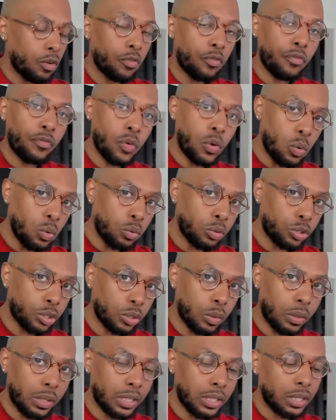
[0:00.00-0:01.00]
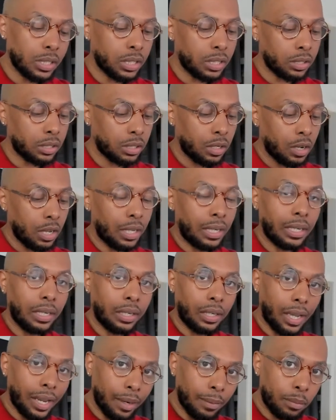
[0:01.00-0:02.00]
Food shortages,
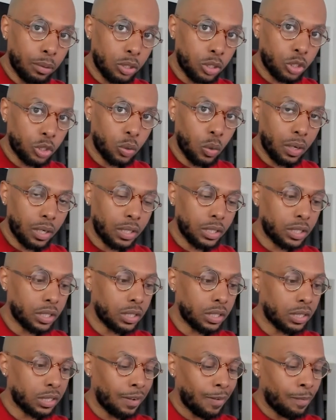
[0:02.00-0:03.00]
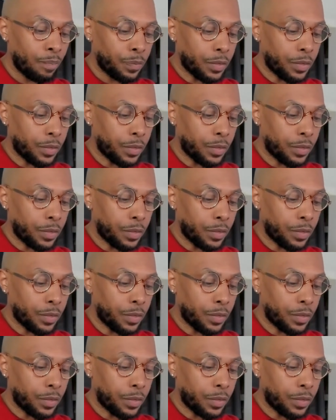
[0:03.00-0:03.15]
labor shortages,